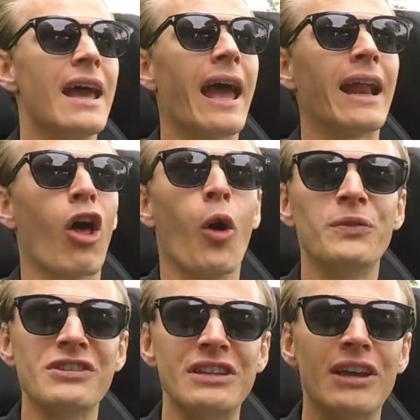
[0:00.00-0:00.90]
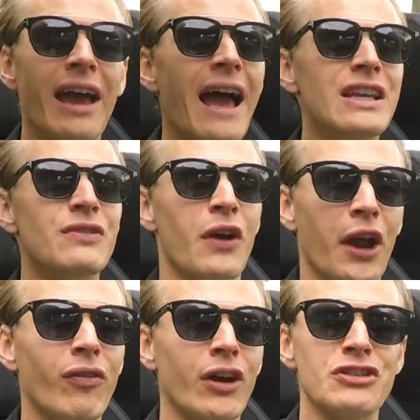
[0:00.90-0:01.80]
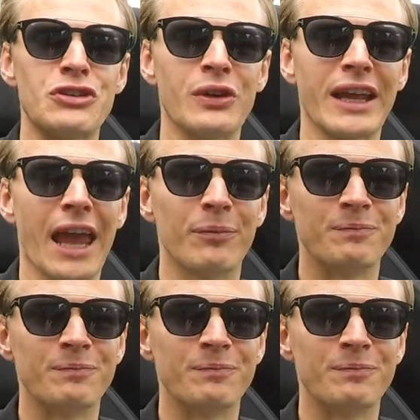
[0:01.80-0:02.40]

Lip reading: and I hope to see you guys very, very soon again.